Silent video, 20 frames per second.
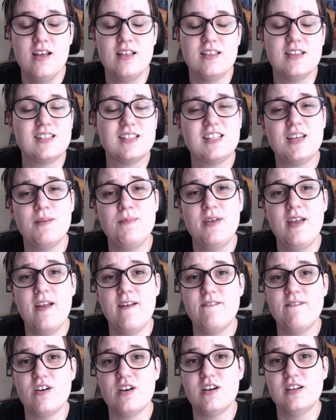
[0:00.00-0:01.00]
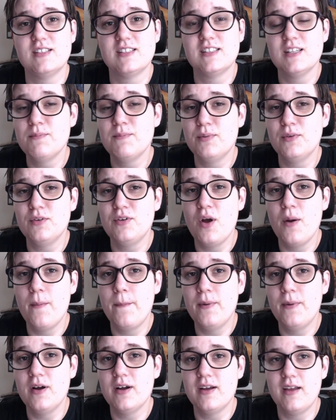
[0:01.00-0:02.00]
This can be a very simple
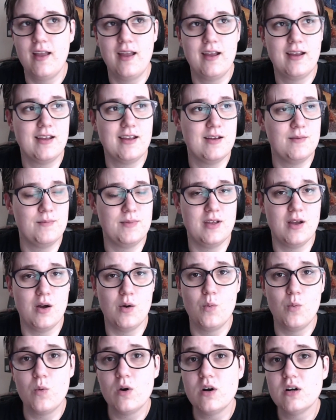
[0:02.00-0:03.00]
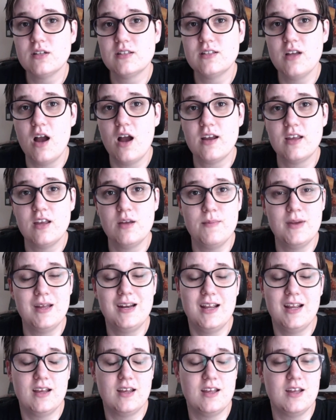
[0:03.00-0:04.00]
notebook, it can be a Word
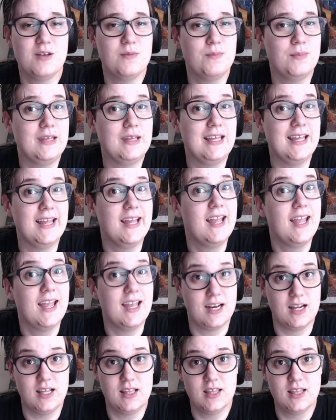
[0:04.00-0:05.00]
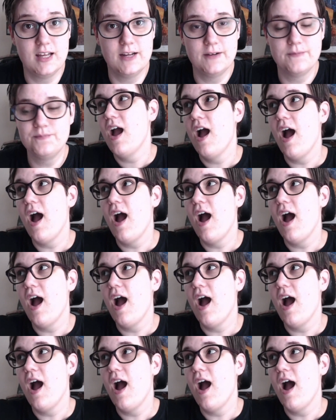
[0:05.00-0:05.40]
document, it can be anything.